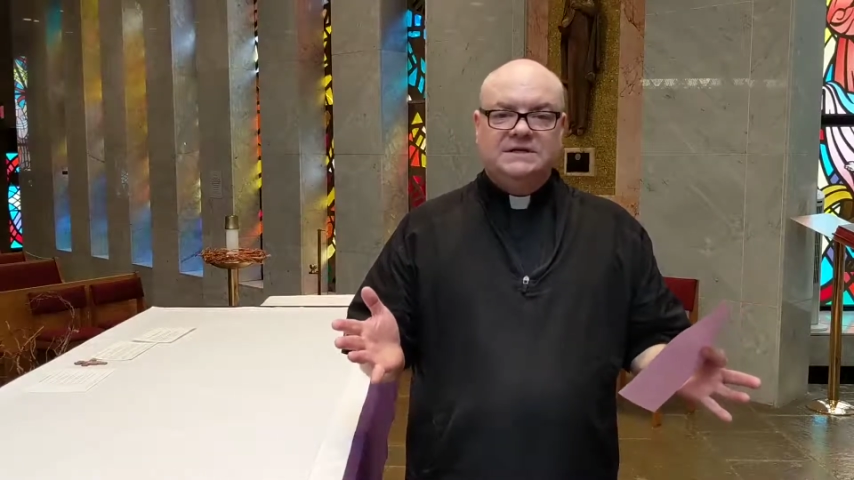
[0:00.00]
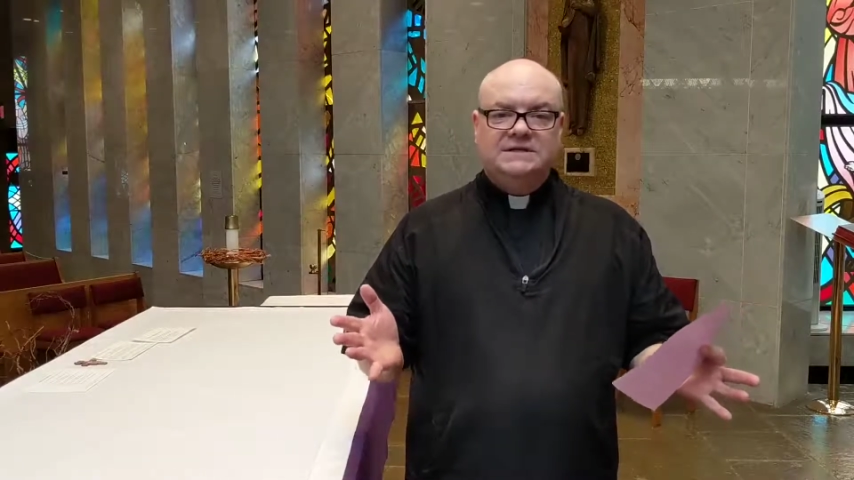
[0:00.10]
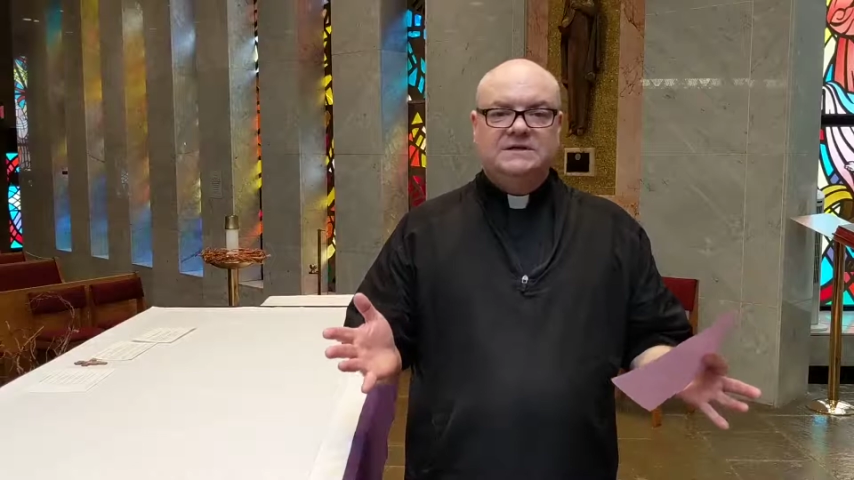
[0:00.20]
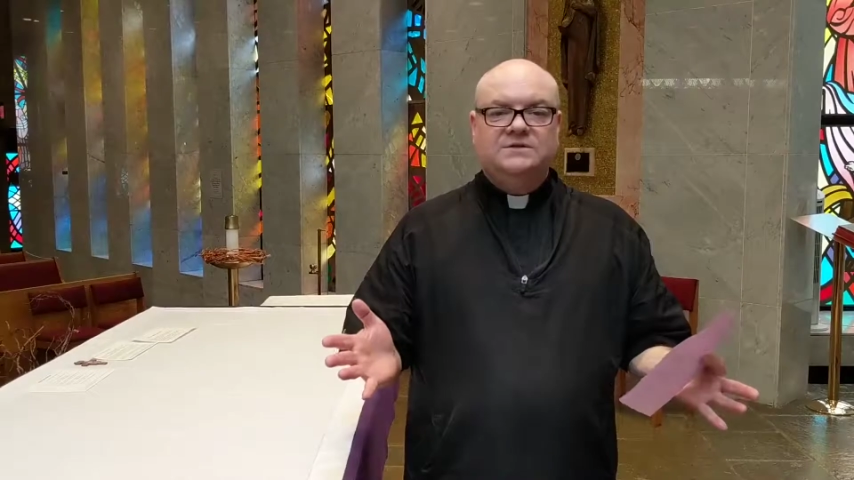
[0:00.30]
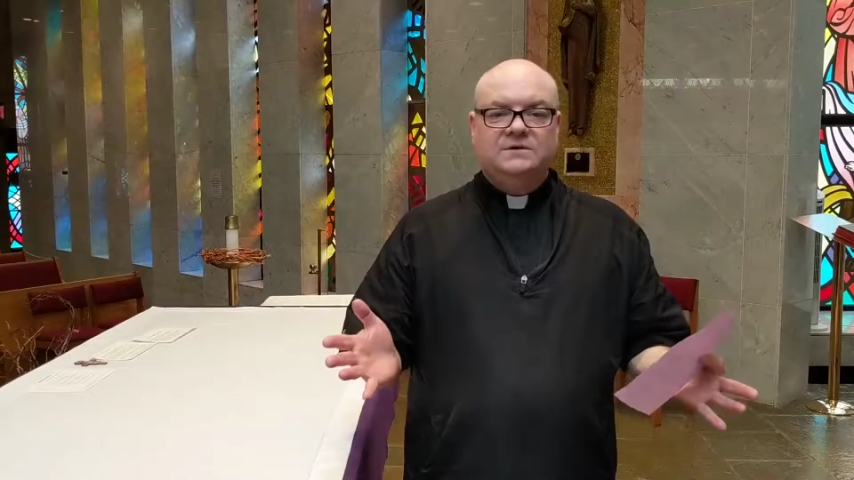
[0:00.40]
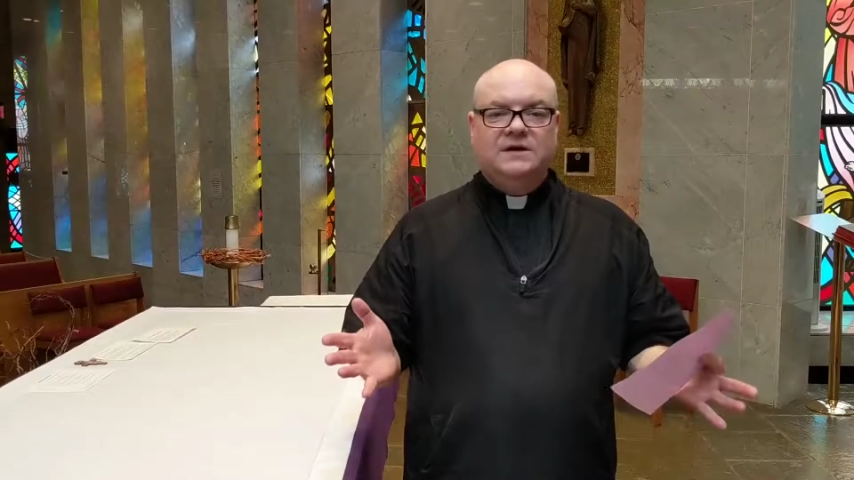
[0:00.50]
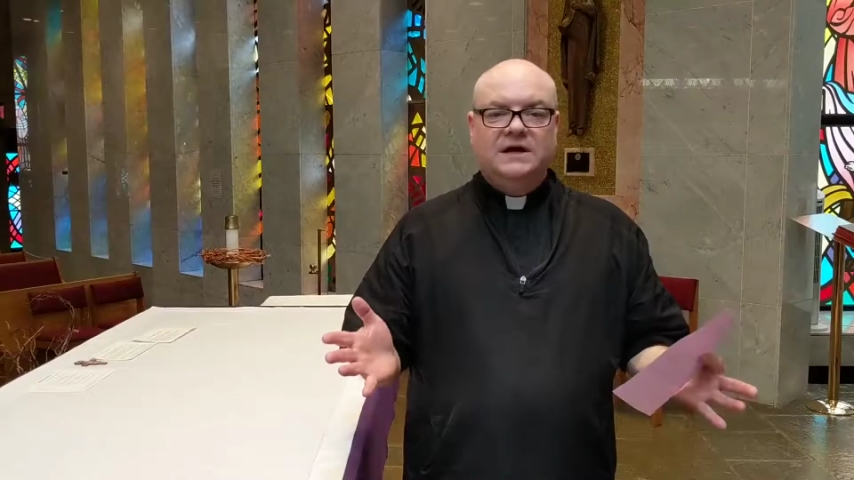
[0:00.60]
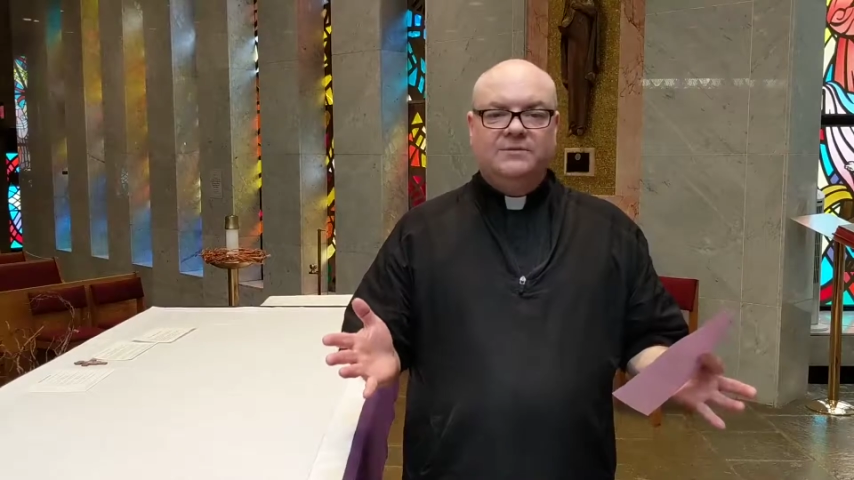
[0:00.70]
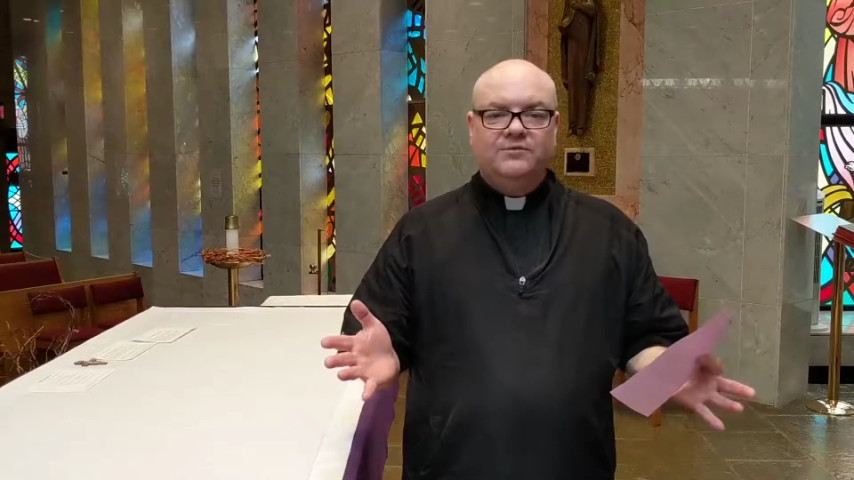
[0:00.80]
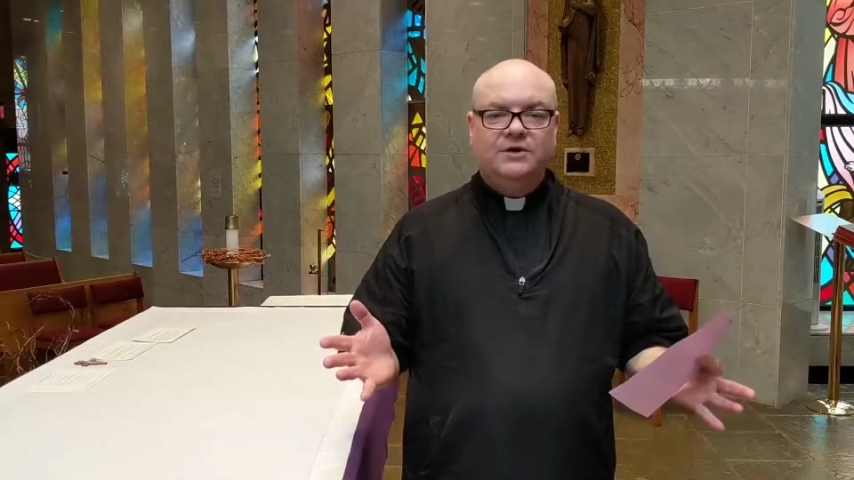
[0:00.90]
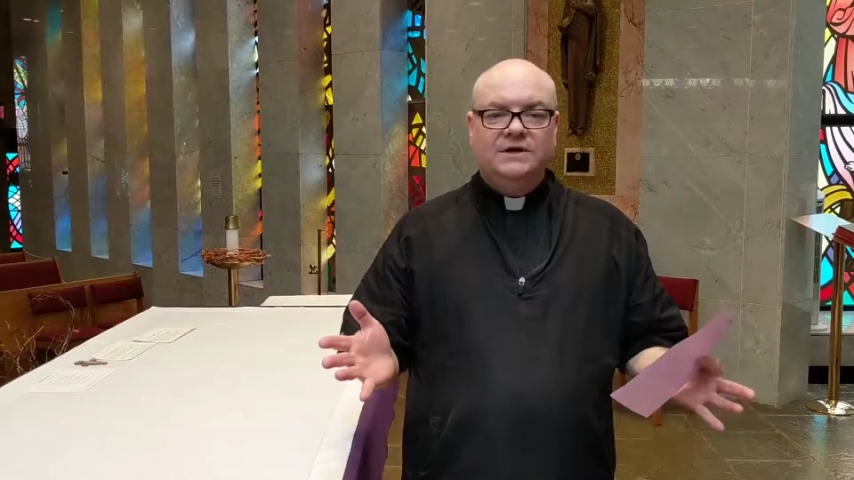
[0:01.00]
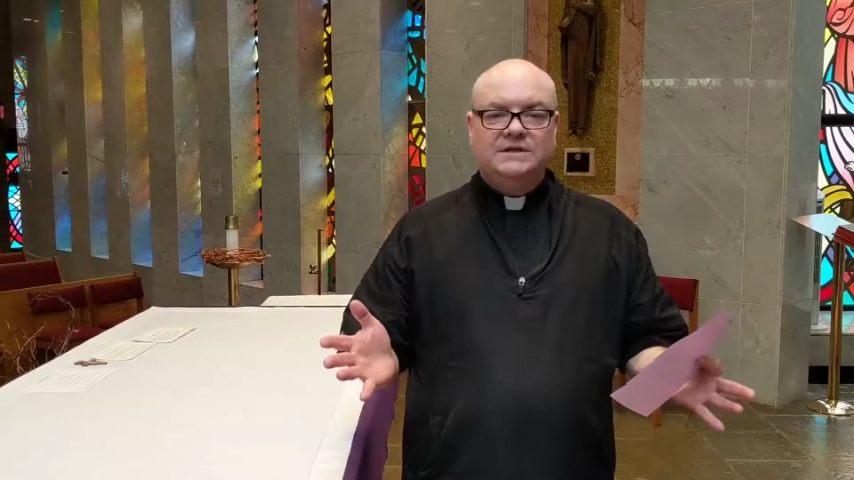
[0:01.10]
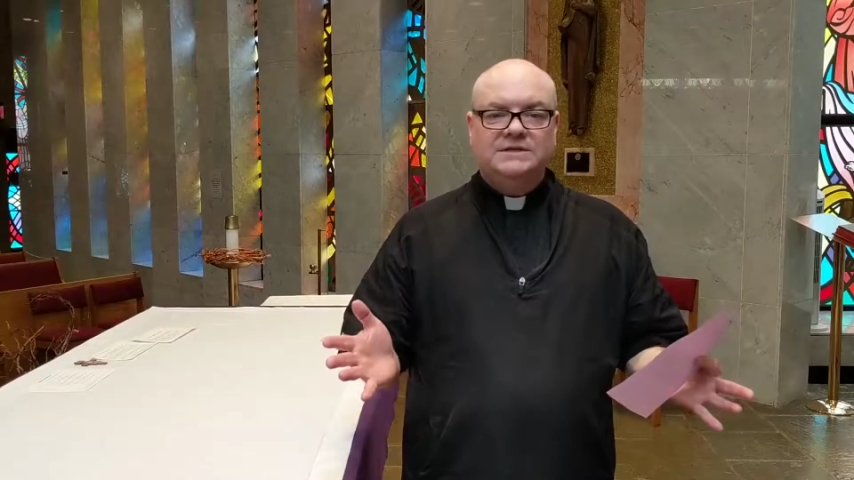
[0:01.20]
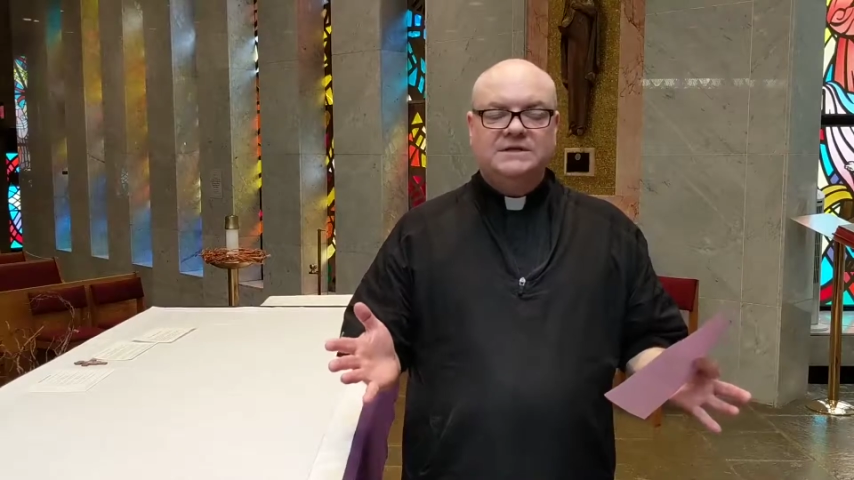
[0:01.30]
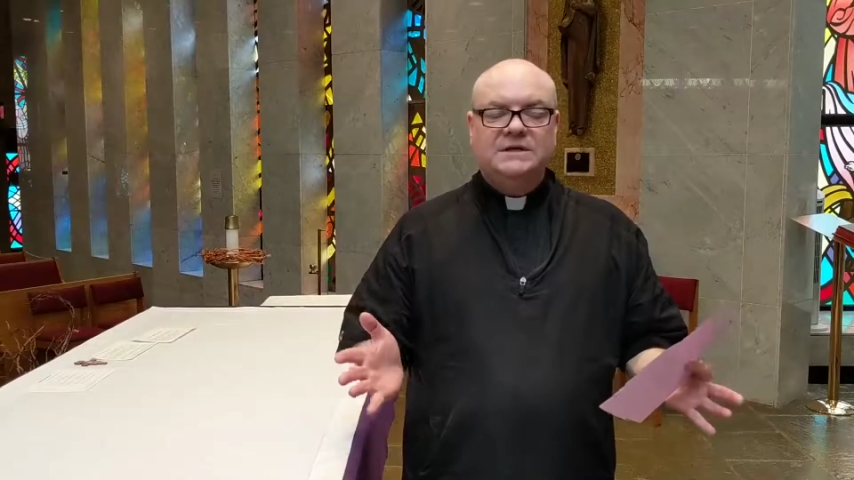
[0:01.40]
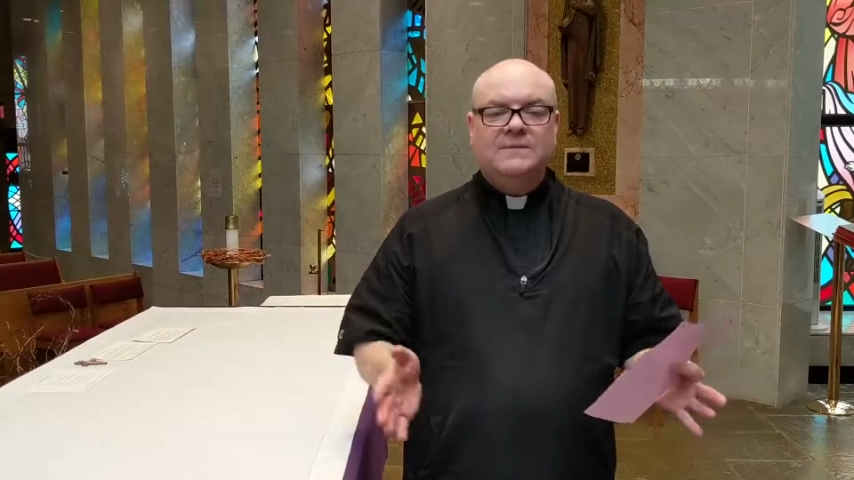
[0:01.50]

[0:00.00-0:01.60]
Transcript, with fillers: as the eternal high priest,